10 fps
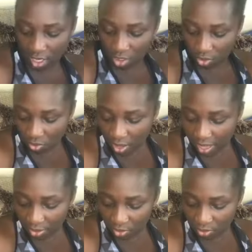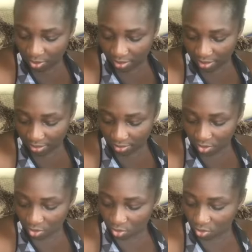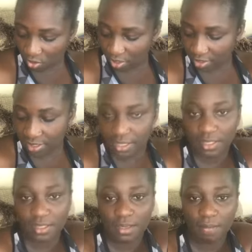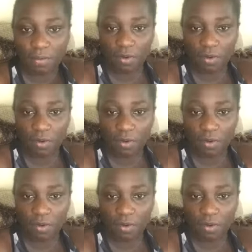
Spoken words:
So I took this just so you can see some of